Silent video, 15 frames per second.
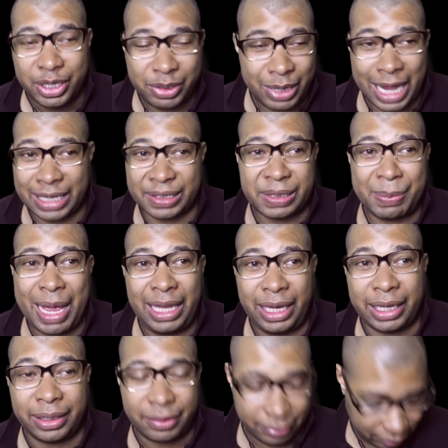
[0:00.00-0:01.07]
You gotta
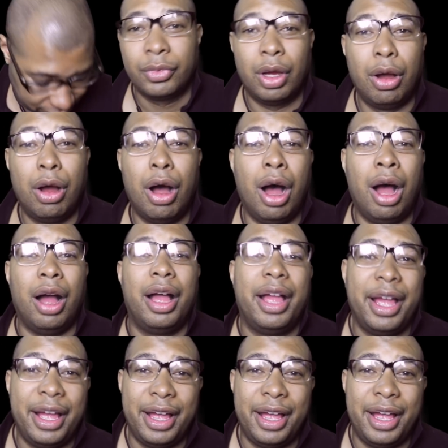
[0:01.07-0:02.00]
smell it.